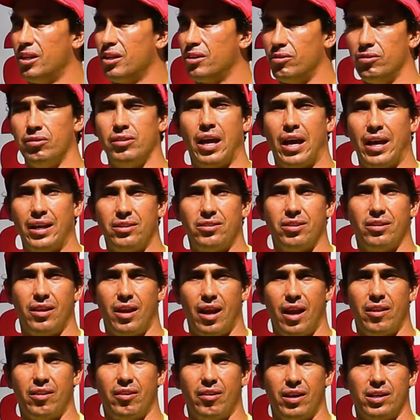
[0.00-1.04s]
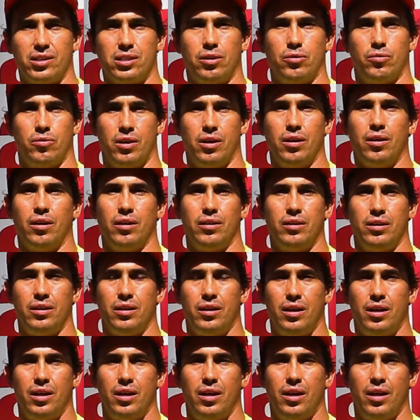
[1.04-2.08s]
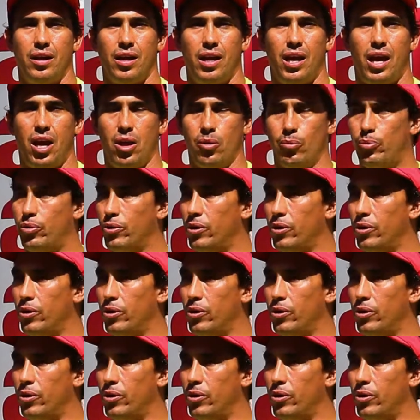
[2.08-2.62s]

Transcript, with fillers: unite together as a world and